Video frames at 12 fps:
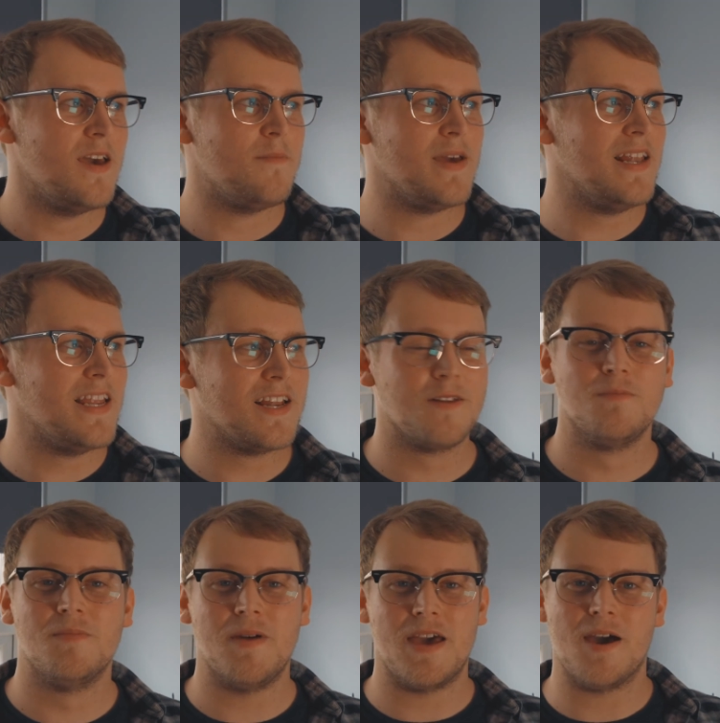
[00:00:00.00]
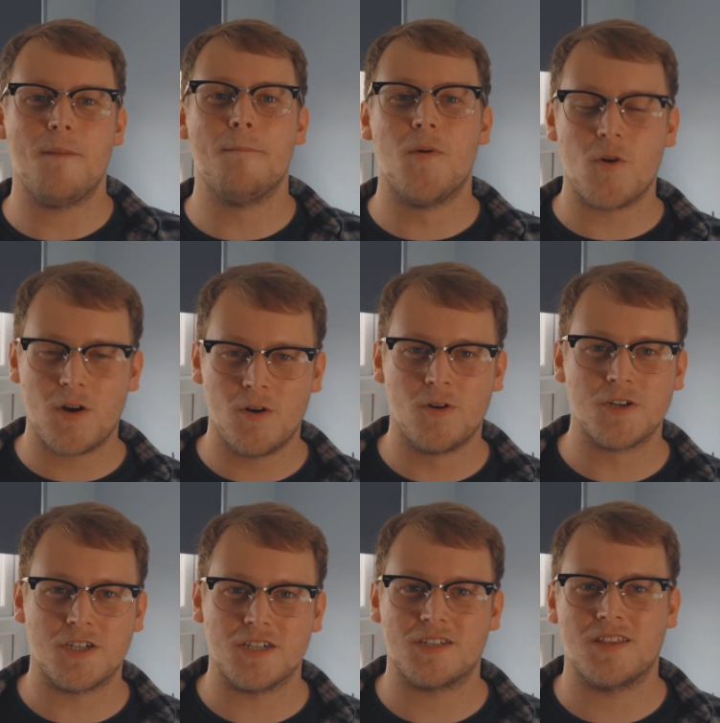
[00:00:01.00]
be a little bit more
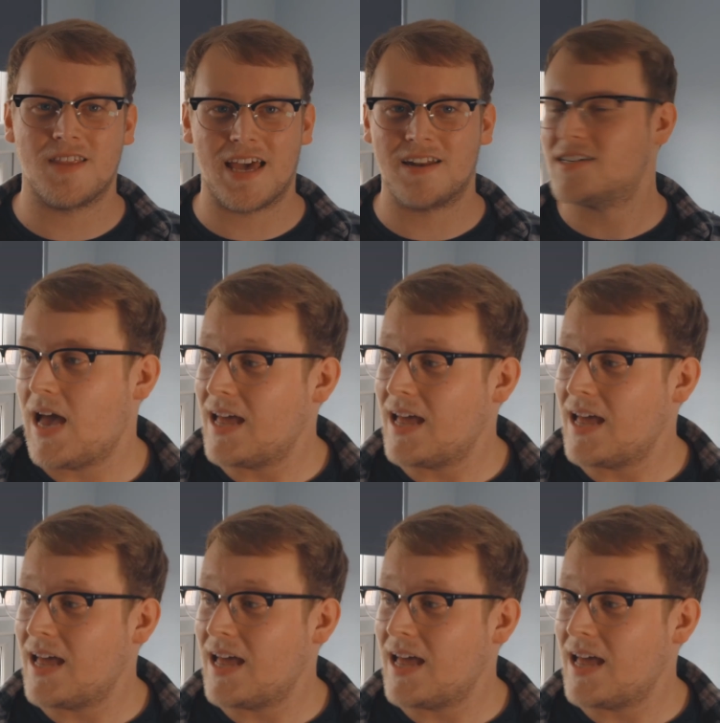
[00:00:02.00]
cautious then.